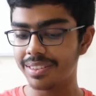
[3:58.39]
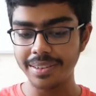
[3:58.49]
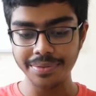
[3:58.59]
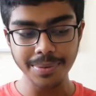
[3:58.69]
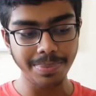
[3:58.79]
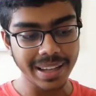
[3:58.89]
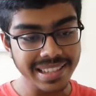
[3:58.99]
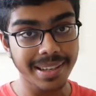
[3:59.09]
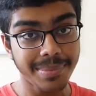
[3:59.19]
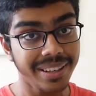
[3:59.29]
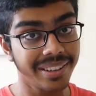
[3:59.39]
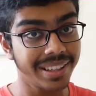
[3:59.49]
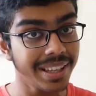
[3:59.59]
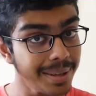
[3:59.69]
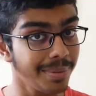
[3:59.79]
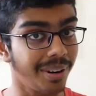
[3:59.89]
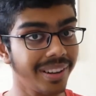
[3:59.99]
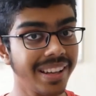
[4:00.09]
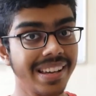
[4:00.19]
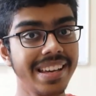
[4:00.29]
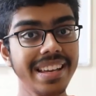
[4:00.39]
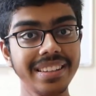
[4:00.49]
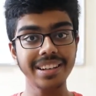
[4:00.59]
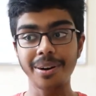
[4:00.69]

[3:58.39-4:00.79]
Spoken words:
if you play something on a keyboard, the